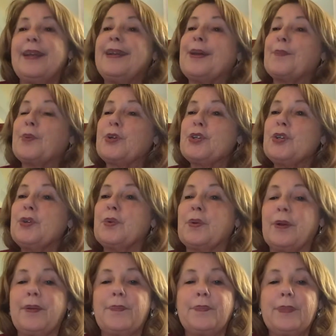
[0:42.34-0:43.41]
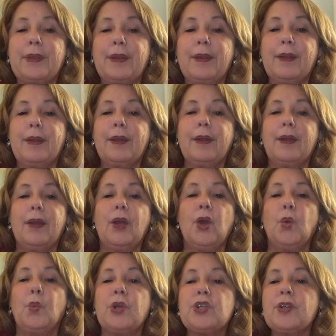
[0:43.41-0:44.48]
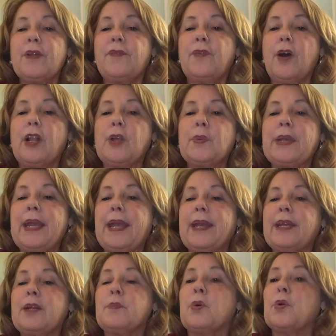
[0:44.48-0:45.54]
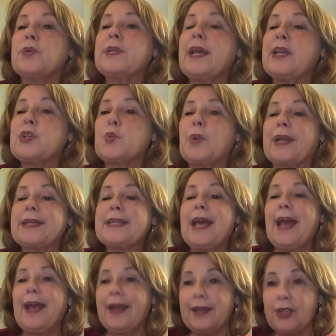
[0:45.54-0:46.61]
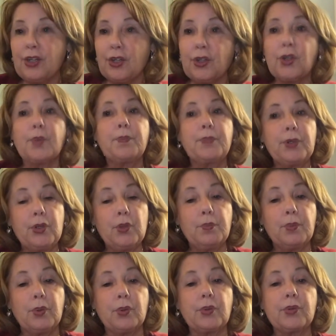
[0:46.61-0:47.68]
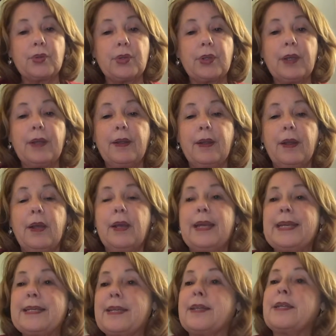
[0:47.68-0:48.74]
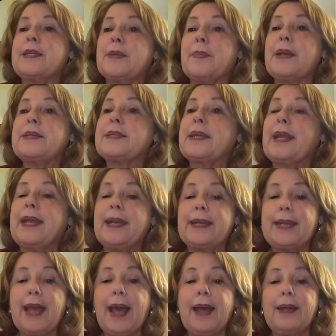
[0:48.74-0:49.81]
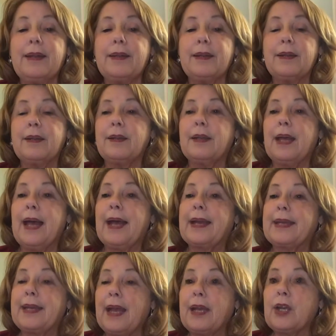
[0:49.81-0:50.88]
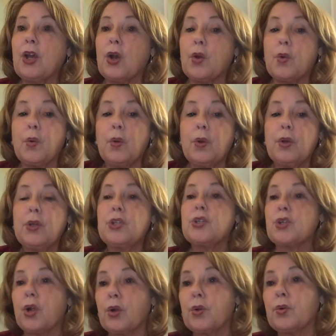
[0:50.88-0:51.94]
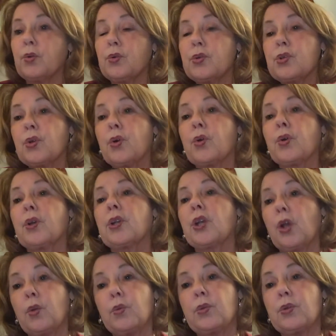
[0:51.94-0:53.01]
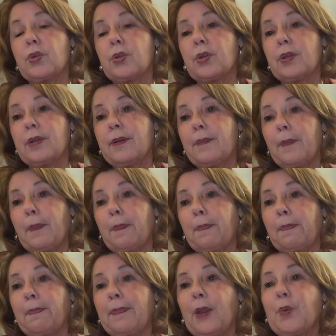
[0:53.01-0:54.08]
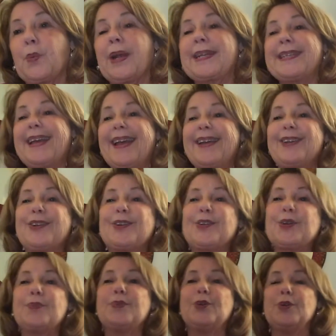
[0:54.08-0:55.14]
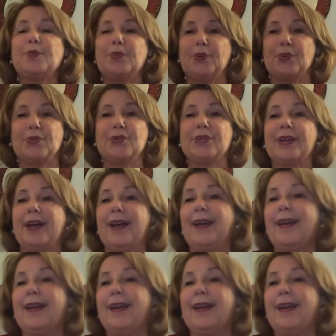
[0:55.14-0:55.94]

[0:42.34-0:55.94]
Number two. Which of the following animals has rectangular pupils? Is it the domesticated cat, a gecko, turtles, or goats? Rectangular pupils.